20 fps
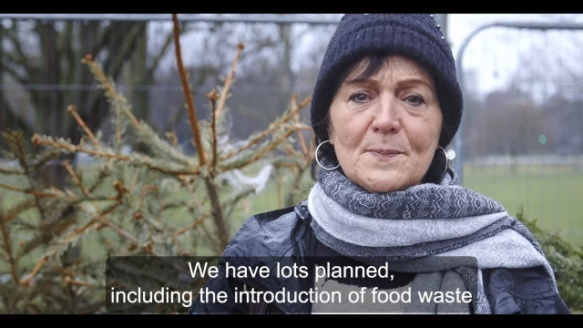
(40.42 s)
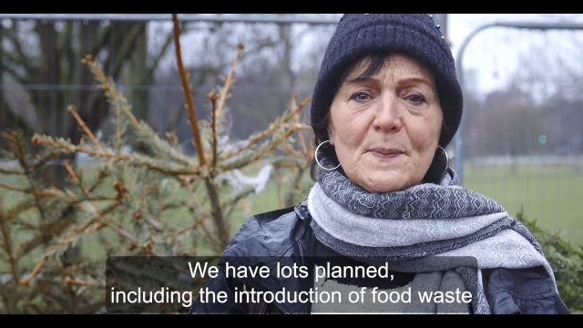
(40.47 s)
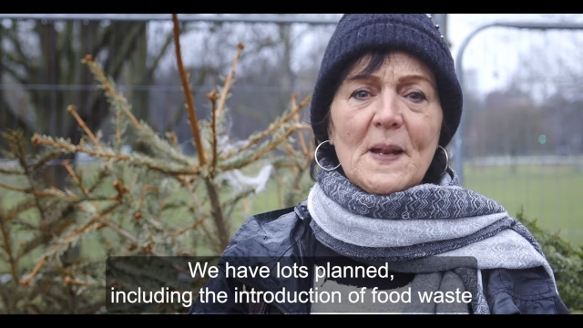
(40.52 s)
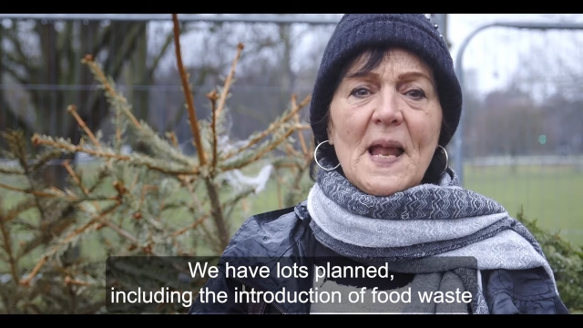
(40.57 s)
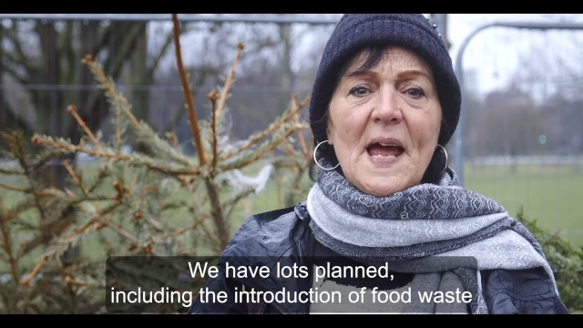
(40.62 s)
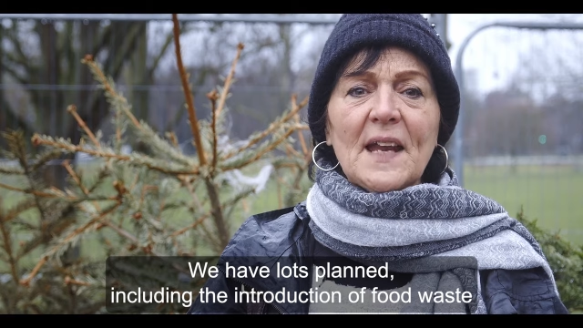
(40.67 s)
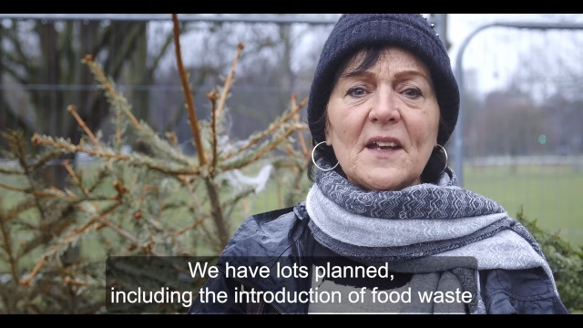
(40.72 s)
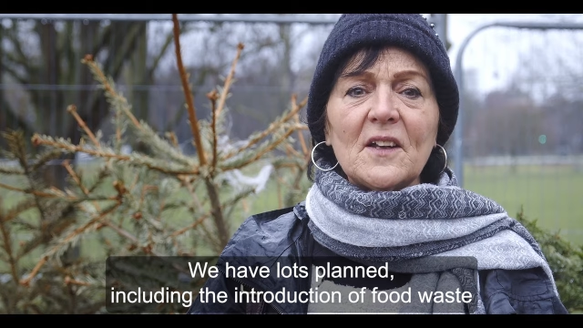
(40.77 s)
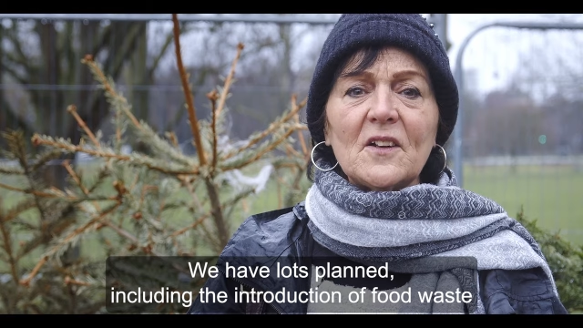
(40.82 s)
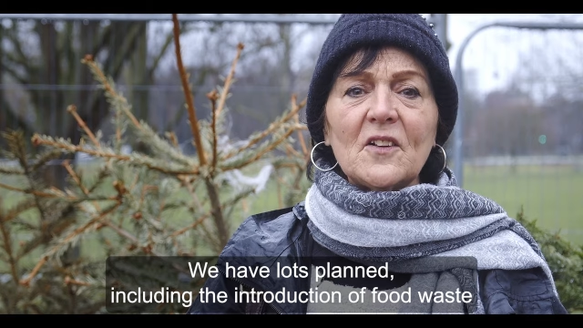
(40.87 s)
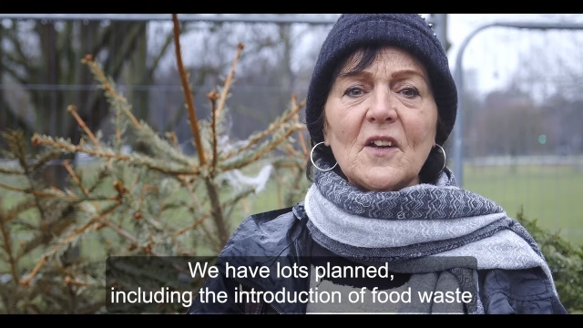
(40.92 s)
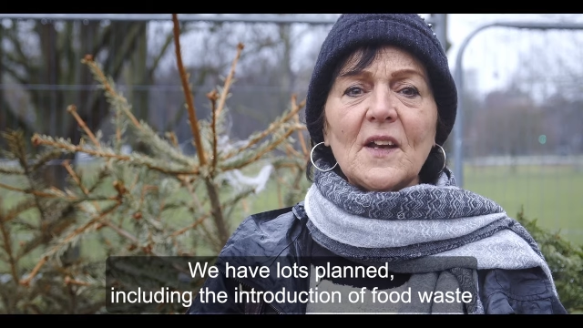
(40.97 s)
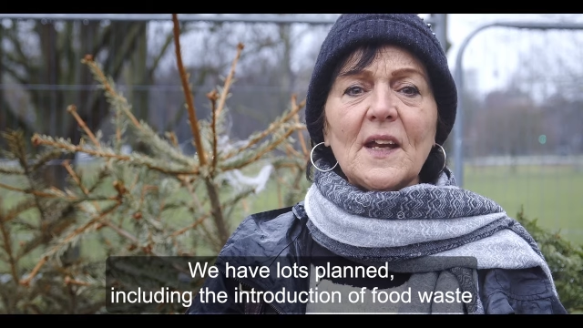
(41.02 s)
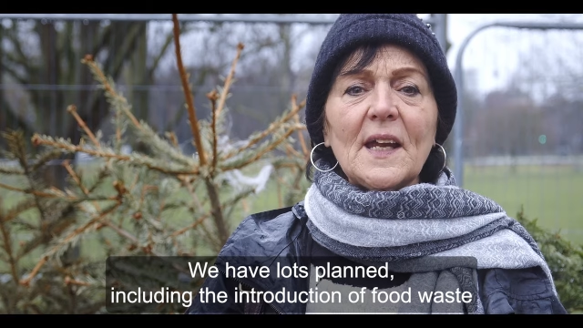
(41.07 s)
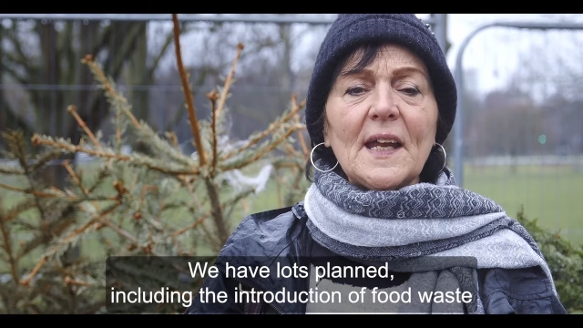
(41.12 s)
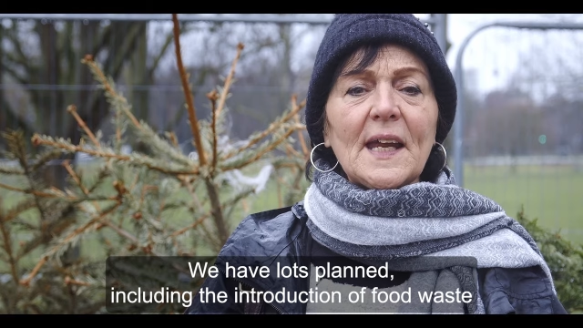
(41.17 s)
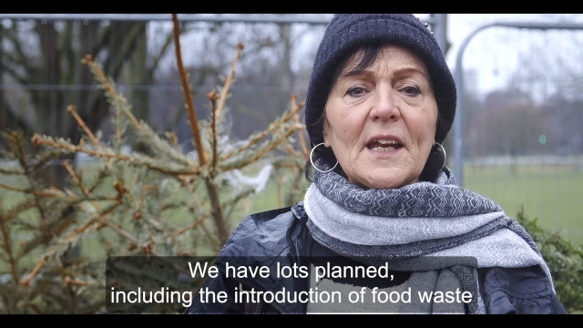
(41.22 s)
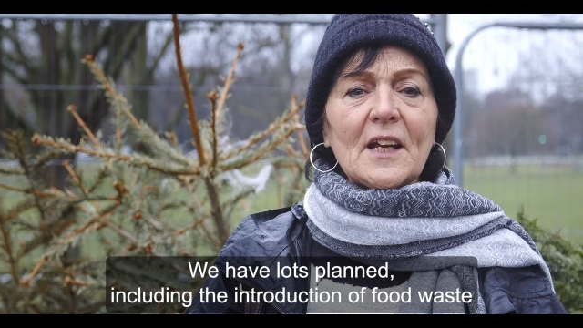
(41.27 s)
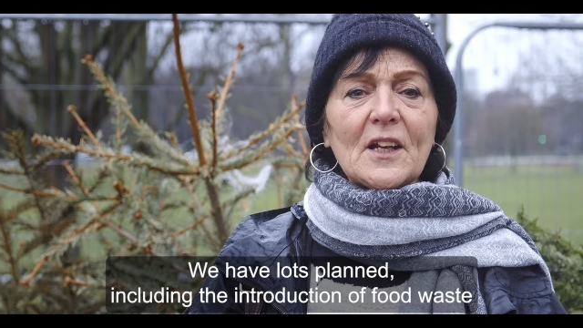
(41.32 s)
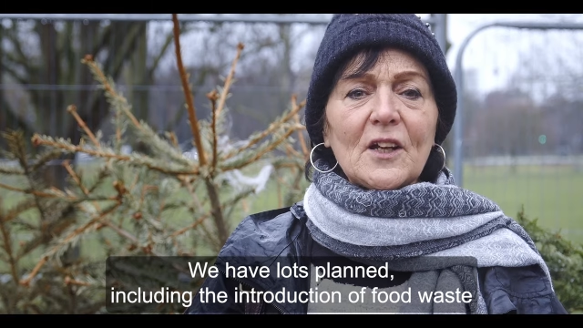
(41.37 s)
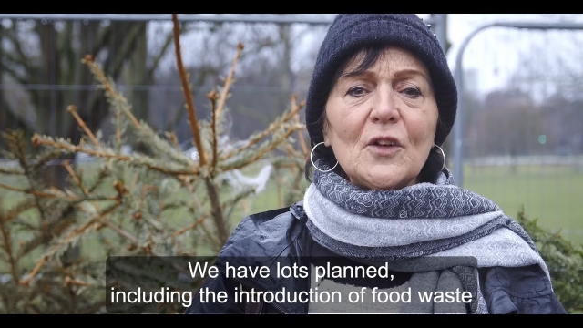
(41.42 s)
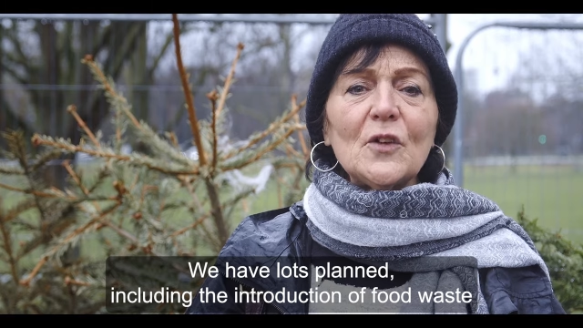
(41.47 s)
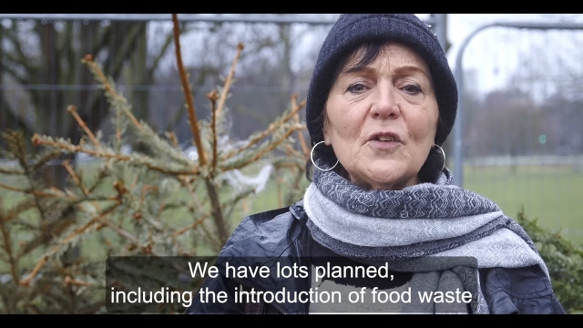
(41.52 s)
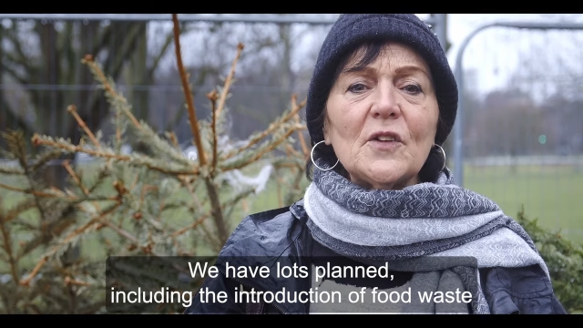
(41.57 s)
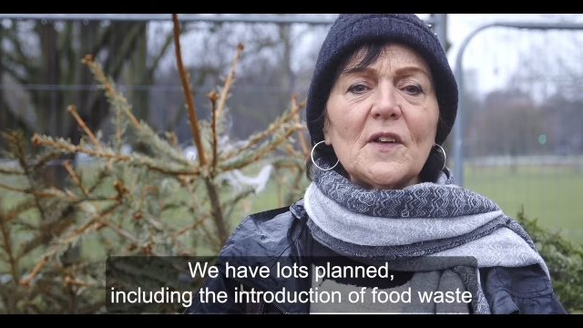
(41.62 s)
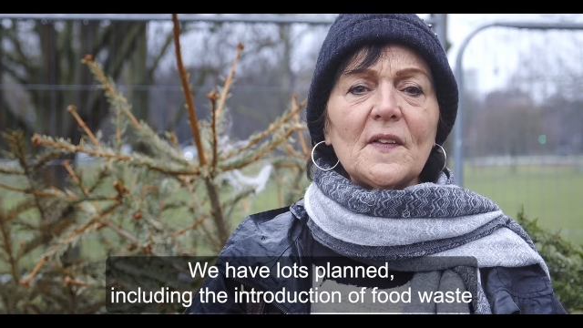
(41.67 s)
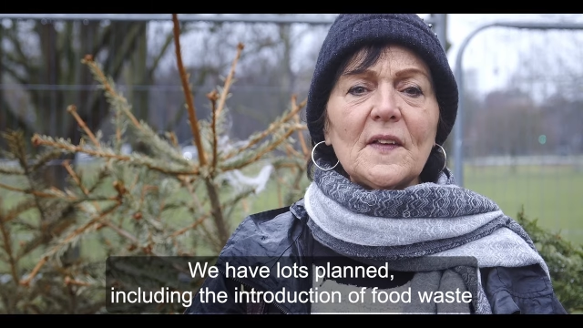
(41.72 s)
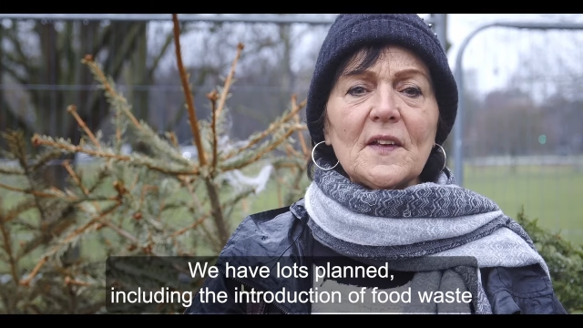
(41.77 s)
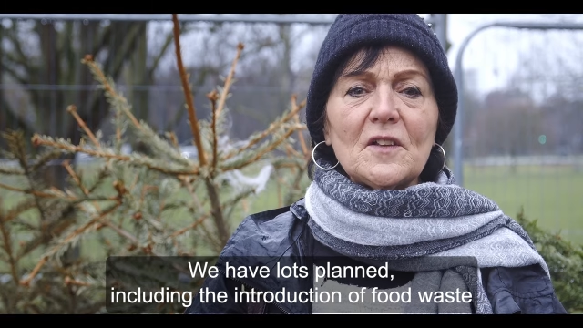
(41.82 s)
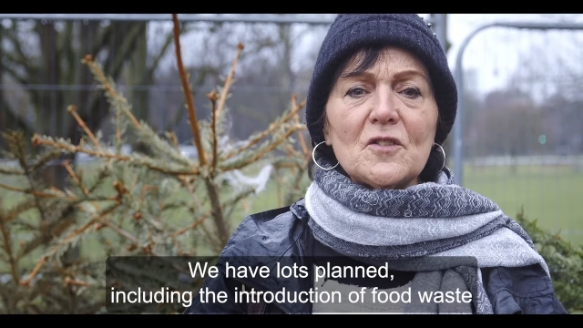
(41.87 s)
planned, including the